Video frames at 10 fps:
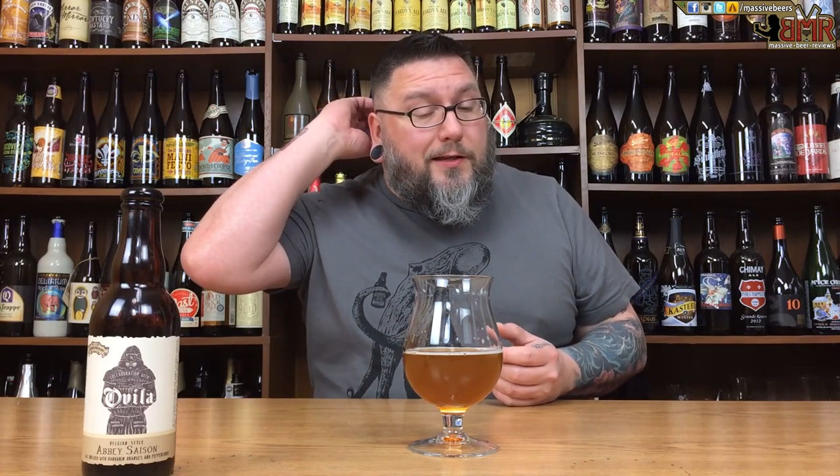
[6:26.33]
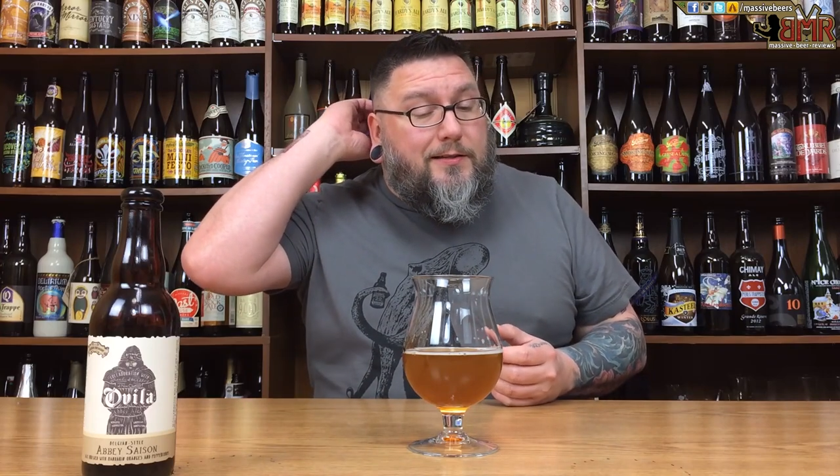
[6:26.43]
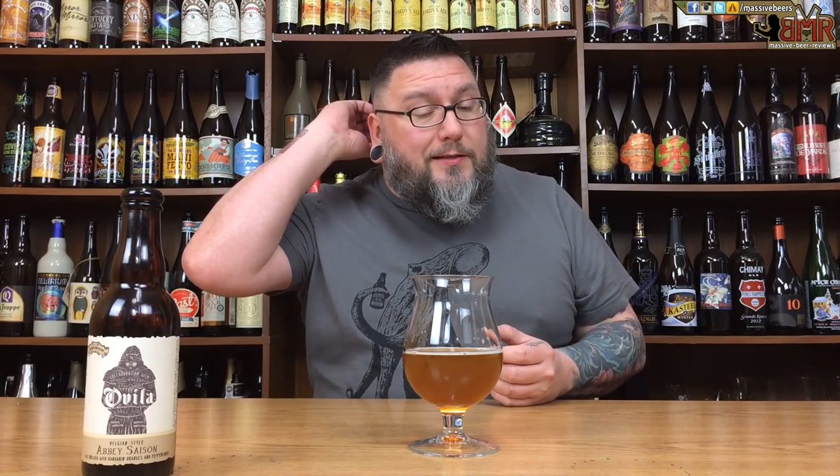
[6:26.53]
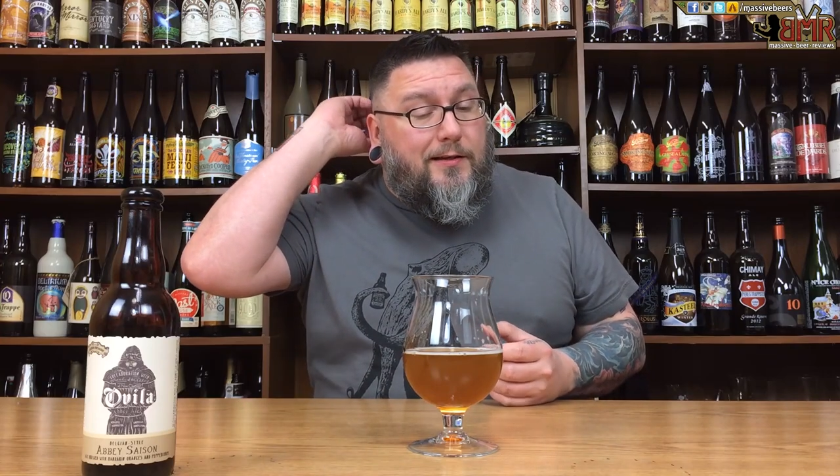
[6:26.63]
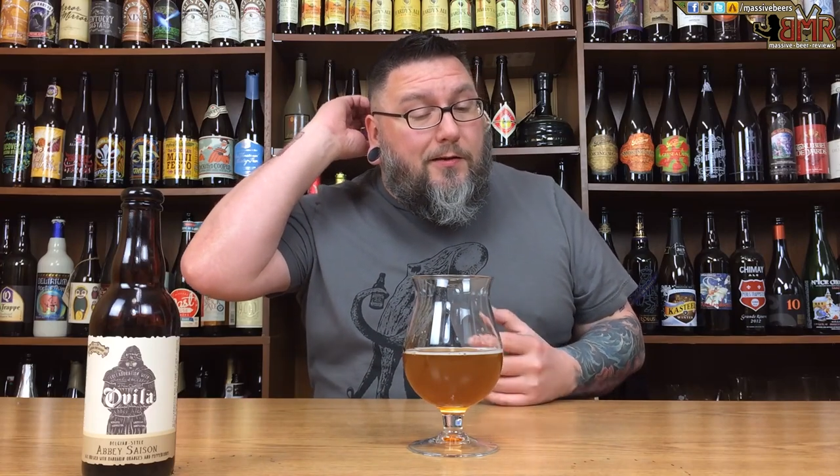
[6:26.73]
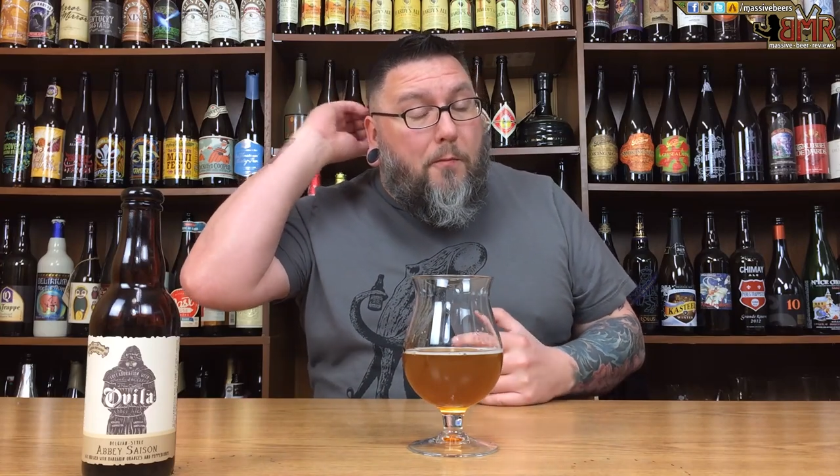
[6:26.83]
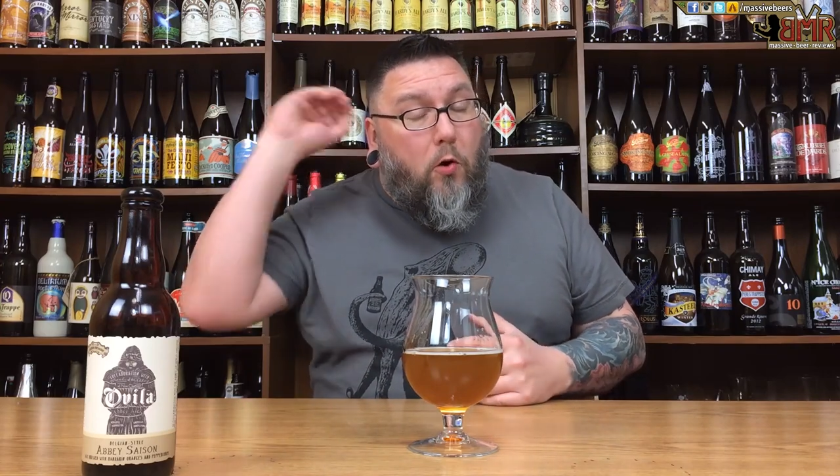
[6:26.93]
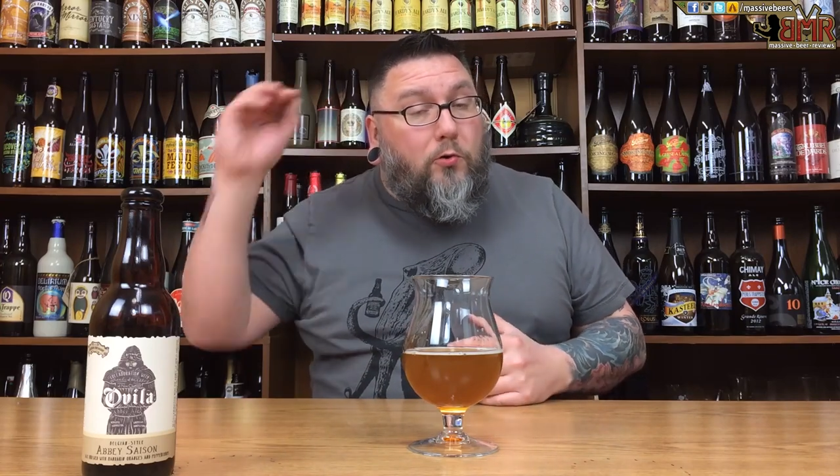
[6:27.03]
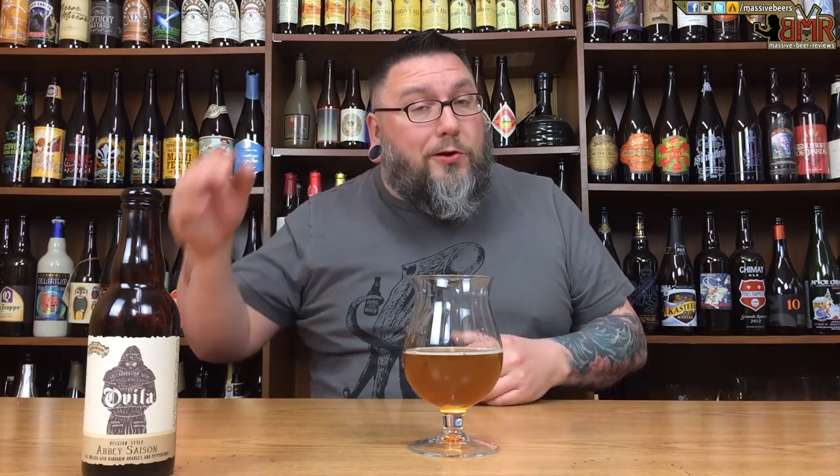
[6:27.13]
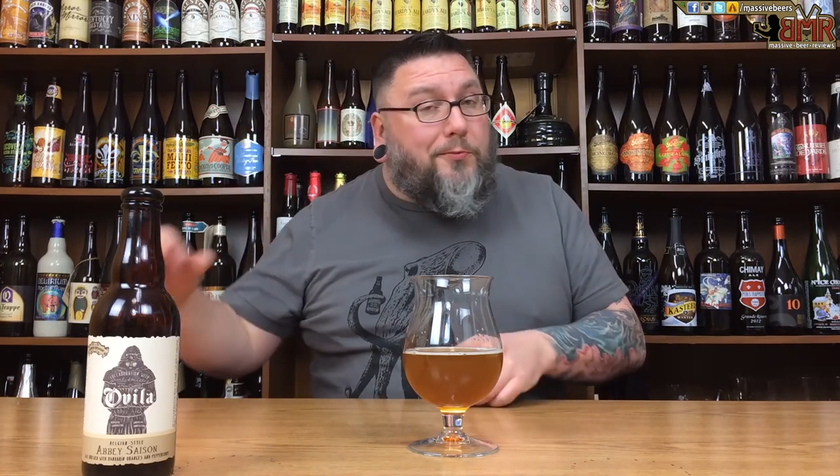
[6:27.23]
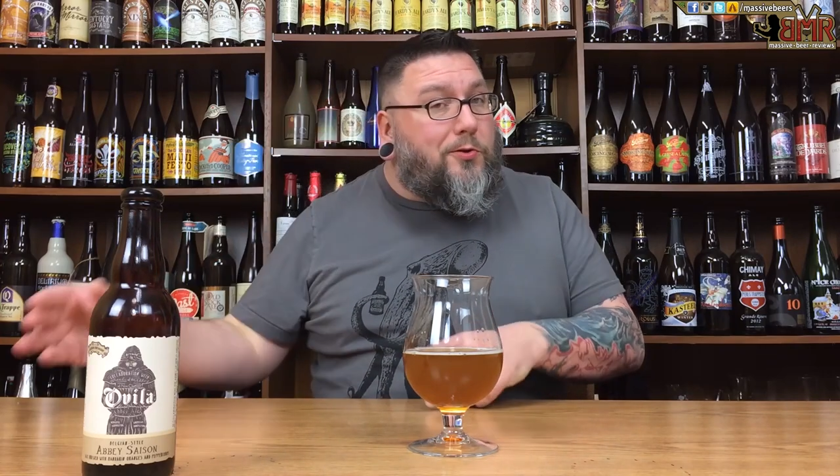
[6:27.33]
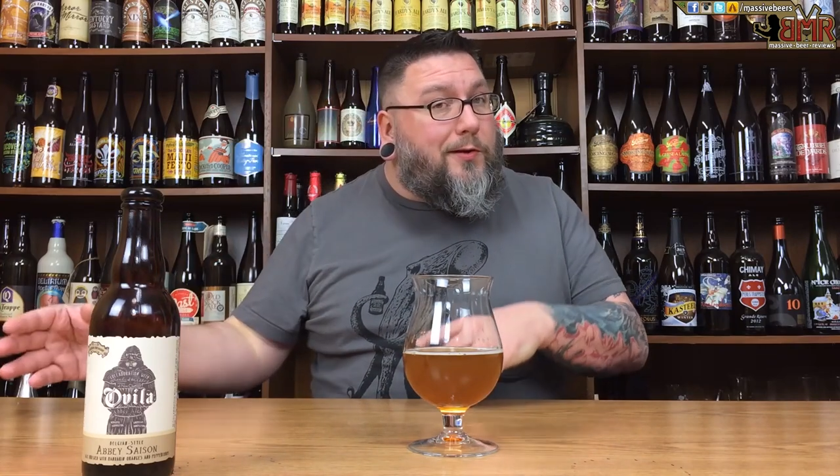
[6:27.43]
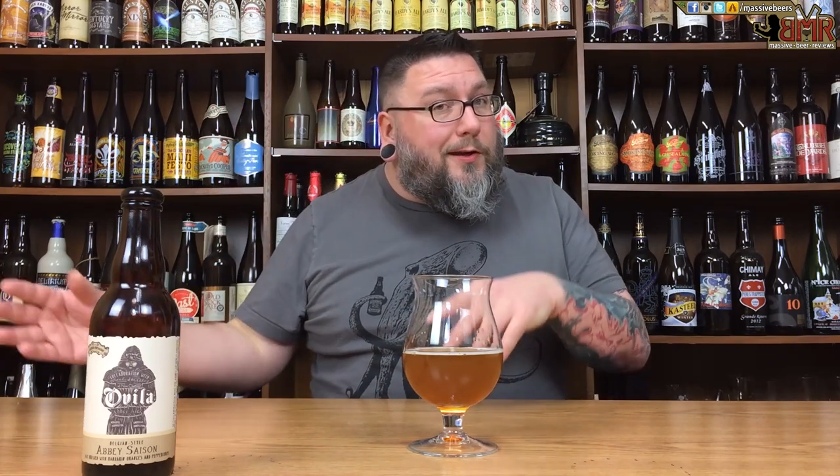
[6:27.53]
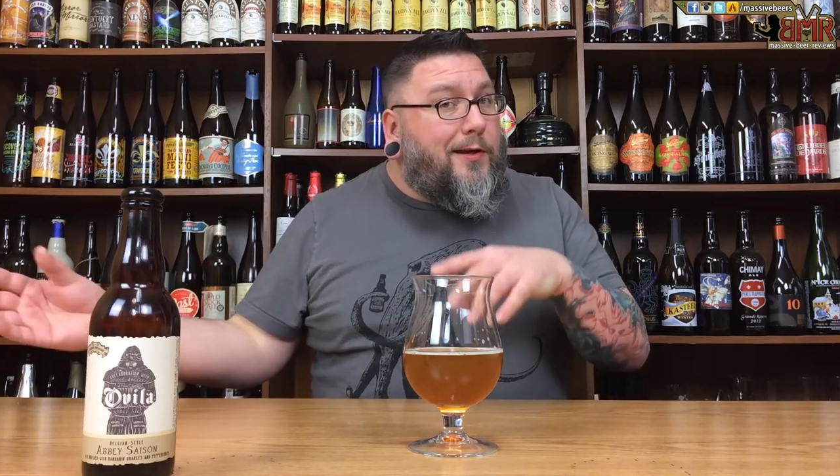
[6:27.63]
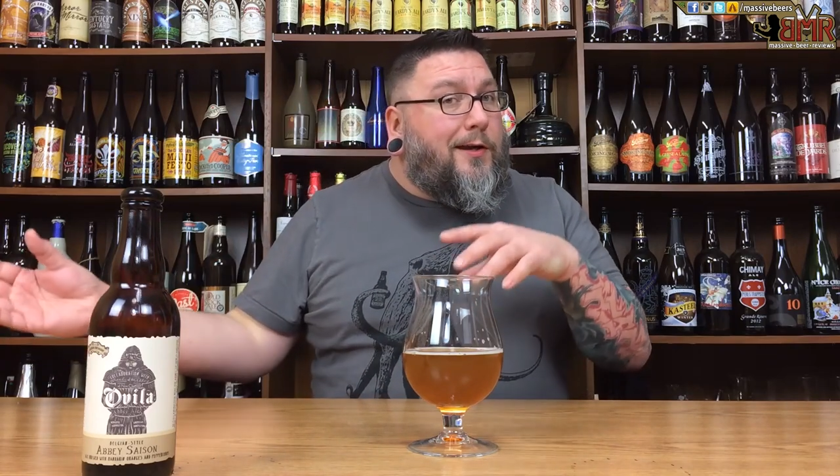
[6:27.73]
of this, holding up to
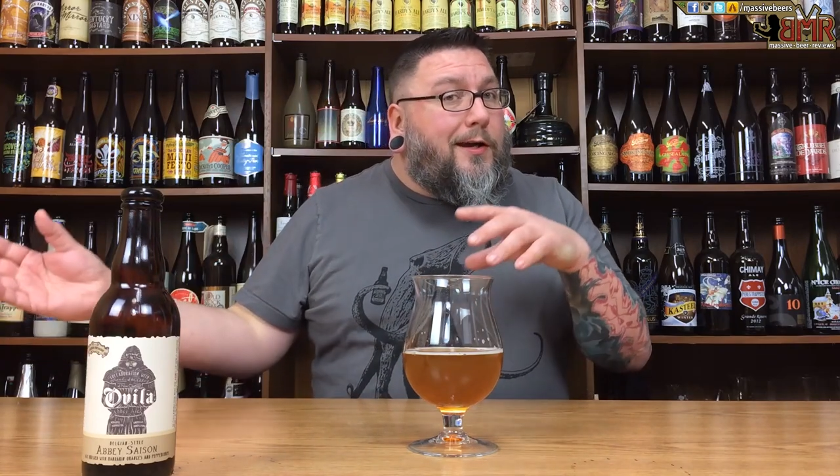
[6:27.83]
it,